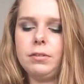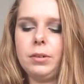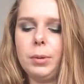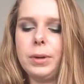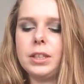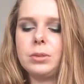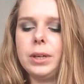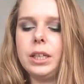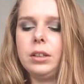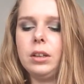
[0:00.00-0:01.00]
from the
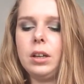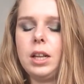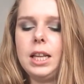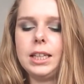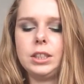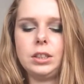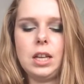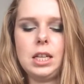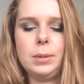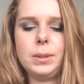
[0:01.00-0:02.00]
Mediterranean Collection
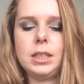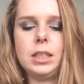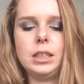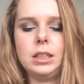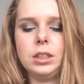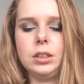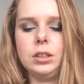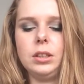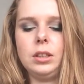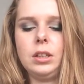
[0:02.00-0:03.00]
Limited
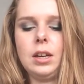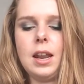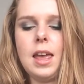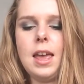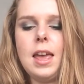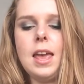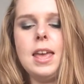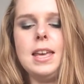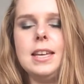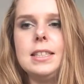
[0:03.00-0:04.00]
Edition.
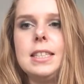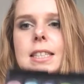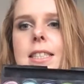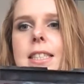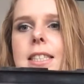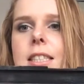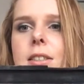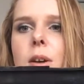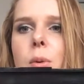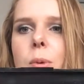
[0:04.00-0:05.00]
And this is
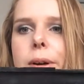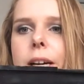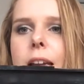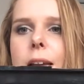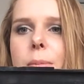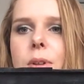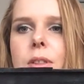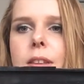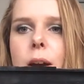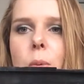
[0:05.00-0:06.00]
where I am
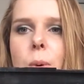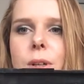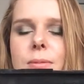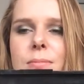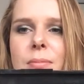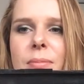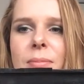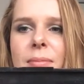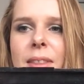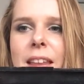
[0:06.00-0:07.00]
on that one.
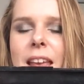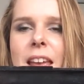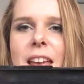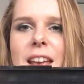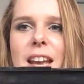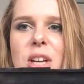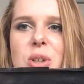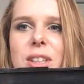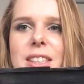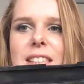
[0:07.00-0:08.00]
As
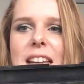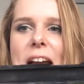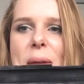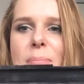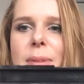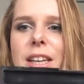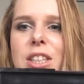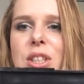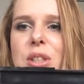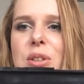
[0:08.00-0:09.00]
you can see, I
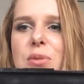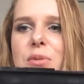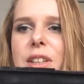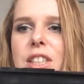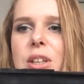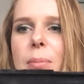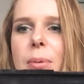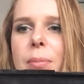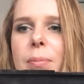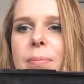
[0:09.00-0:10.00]
managed to finish up
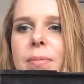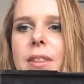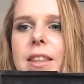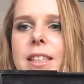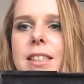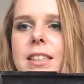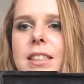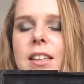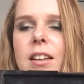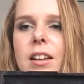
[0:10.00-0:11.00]

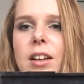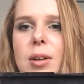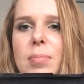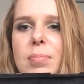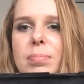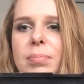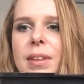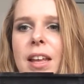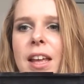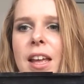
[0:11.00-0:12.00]
this um,
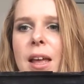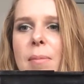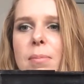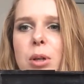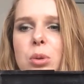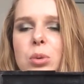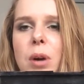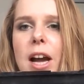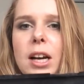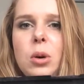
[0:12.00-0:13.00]
blue
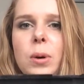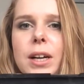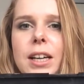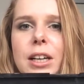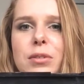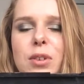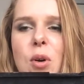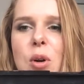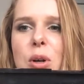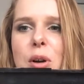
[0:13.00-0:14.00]
aqua kind of
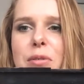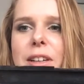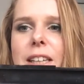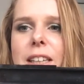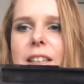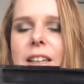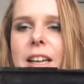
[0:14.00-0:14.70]
color over there